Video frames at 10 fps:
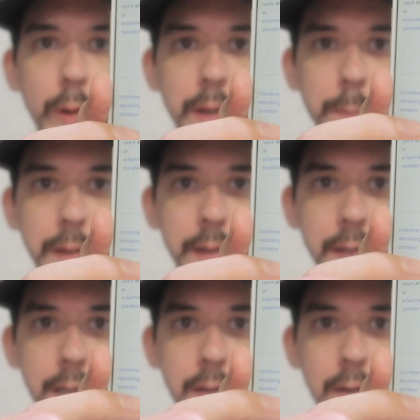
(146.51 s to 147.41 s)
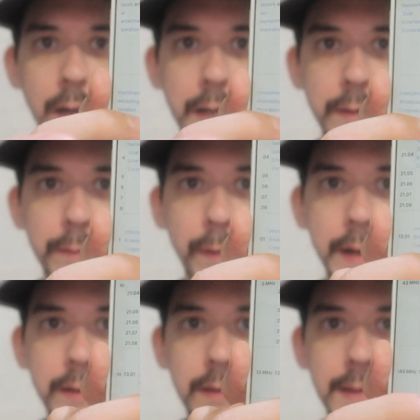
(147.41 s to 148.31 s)
Wikipedia, I can
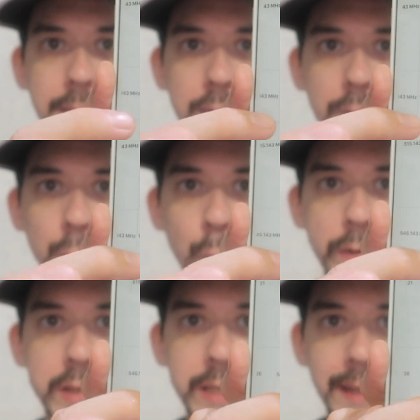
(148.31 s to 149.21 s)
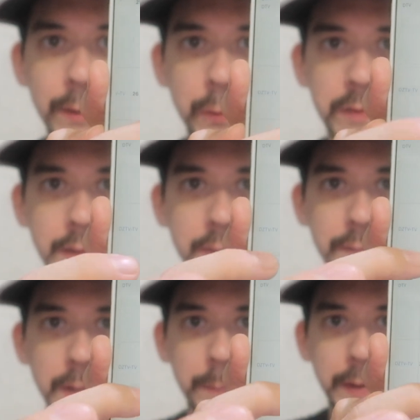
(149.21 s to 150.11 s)
find a list of all the channels in the
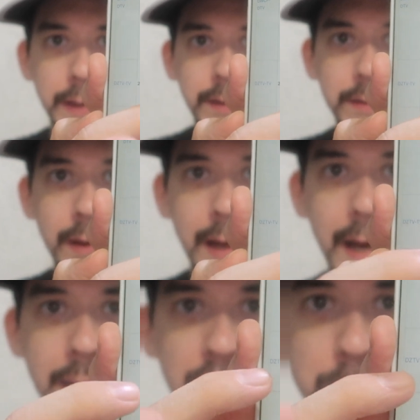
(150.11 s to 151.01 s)
Philippines and